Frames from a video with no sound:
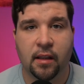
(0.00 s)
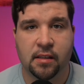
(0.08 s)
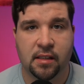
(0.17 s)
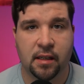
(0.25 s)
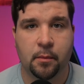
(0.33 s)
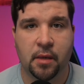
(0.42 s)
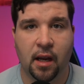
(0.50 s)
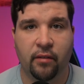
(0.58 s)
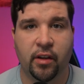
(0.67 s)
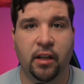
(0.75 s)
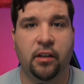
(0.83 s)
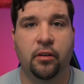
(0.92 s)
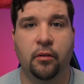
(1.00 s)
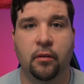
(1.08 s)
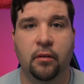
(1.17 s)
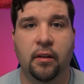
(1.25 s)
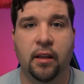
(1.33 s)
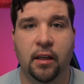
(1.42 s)
this deep dive
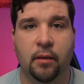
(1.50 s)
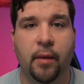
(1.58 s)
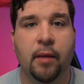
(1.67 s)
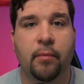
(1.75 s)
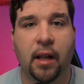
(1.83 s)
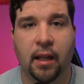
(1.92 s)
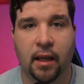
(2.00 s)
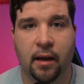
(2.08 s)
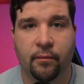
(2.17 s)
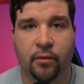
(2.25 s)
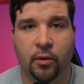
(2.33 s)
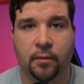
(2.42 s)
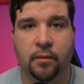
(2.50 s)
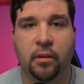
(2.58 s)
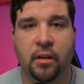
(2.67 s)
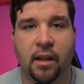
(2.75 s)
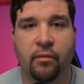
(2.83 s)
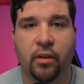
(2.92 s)
into the command palette helpful, you're
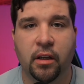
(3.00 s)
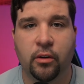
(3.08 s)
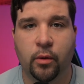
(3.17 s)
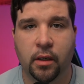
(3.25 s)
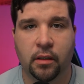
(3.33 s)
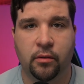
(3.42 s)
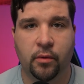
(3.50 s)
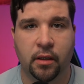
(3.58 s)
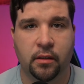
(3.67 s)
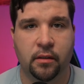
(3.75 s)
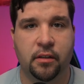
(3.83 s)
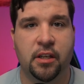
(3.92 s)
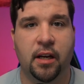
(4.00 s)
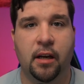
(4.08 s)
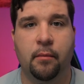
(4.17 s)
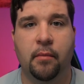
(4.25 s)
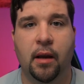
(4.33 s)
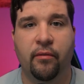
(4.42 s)
definitely going to want to check
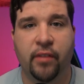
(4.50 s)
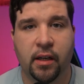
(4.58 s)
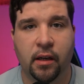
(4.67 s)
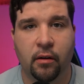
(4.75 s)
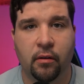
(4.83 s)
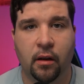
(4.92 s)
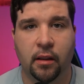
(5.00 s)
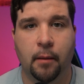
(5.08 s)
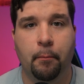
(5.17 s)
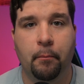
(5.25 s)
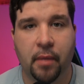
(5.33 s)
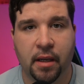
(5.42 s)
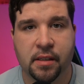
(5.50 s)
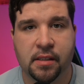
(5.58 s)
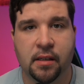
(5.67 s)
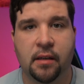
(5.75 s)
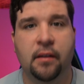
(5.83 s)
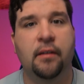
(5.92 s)
out my video on the
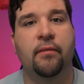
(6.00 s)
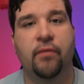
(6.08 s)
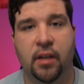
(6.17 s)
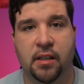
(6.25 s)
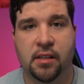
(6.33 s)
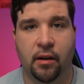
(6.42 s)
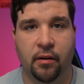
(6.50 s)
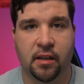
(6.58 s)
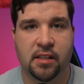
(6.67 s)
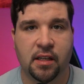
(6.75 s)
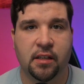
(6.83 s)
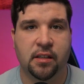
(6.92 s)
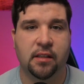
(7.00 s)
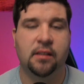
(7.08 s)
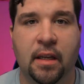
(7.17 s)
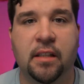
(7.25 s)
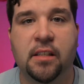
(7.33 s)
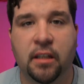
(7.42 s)
best VS Code extensions.
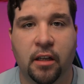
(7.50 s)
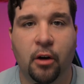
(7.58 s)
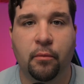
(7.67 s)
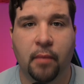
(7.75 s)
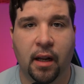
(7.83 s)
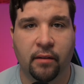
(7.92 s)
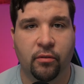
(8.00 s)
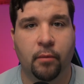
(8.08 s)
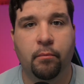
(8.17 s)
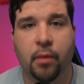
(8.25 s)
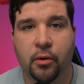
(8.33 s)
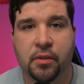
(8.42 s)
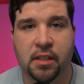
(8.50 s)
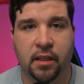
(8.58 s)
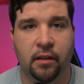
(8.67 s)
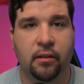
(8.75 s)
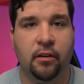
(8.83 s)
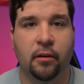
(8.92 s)
It's a goldmine for
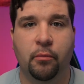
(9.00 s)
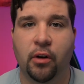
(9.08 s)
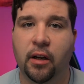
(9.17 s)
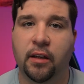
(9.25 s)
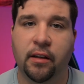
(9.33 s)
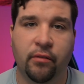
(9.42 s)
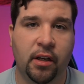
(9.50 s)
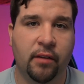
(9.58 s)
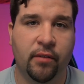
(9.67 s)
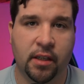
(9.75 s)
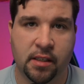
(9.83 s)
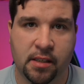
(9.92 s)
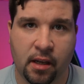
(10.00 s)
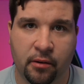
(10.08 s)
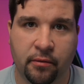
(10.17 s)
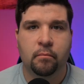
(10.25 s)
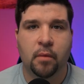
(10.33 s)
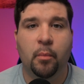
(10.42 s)
boosting your productivity in VS
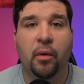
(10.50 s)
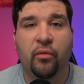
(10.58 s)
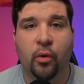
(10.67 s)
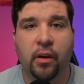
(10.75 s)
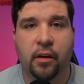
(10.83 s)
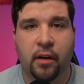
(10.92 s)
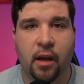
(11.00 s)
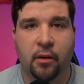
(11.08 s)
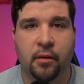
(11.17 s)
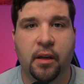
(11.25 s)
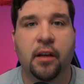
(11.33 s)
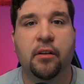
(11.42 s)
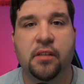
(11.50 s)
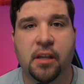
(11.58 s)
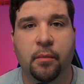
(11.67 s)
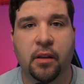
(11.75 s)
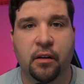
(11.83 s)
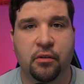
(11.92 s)
Code. But before you go, here's
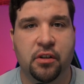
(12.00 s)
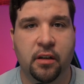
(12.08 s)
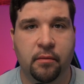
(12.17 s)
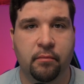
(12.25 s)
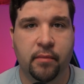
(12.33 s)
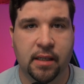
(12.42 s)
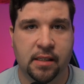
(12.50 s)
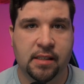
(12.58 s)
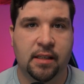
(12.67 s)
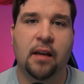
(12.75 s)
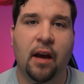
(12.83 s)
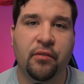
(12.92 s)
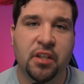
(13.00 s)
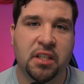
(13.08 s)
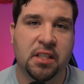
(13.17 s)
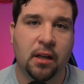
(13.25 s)
something you shouldn't miss. I've just